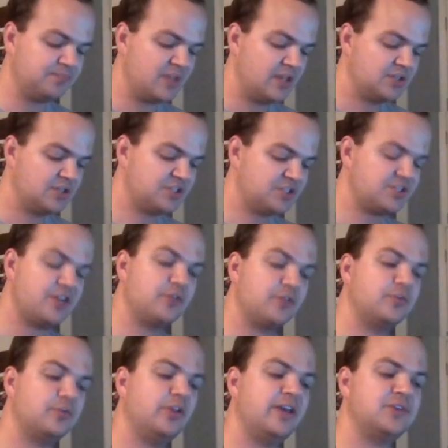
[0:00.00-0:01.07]
Just another
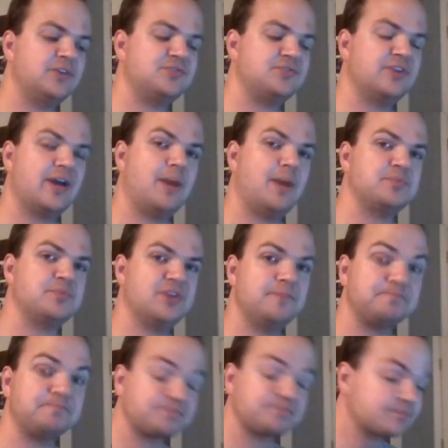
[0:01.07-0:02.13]
really interesting
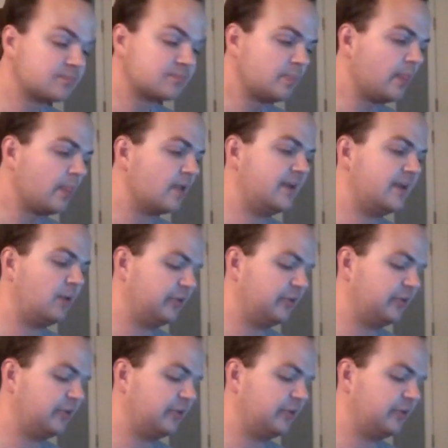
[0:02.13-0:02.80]
option. Now,